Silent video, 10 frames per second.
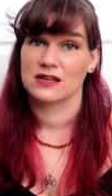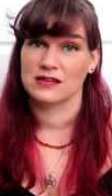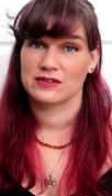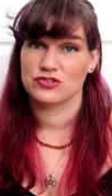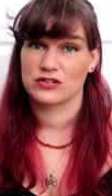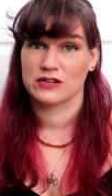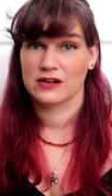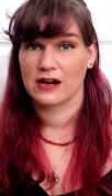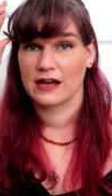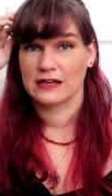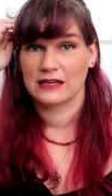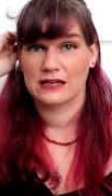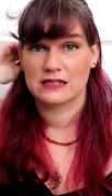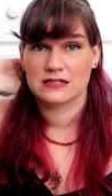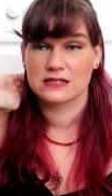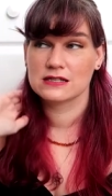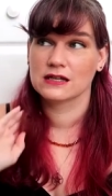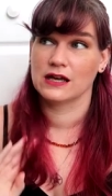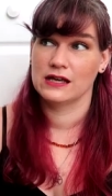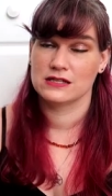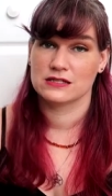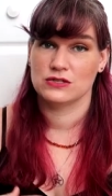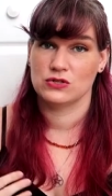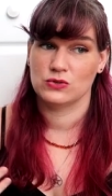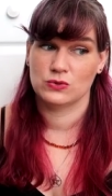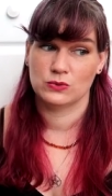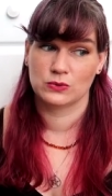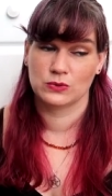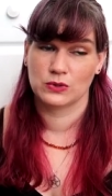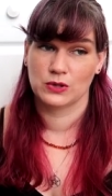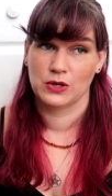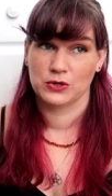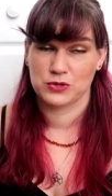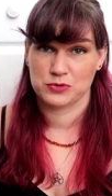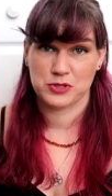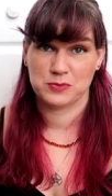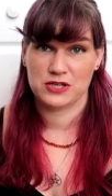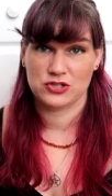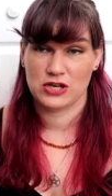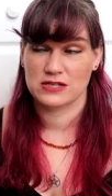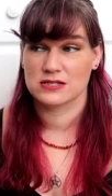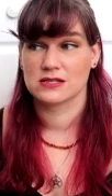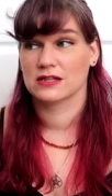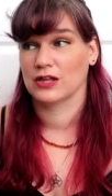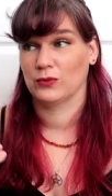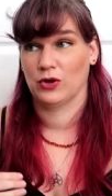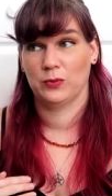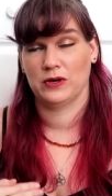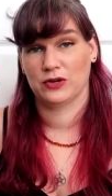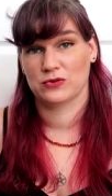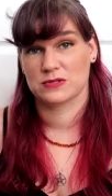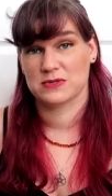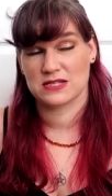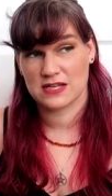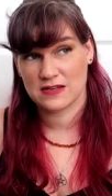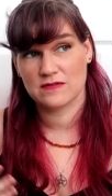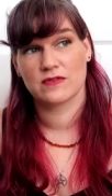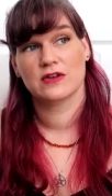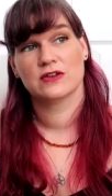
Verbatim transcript: each year I get us new Christmas PJs that we open on Christmas Eve,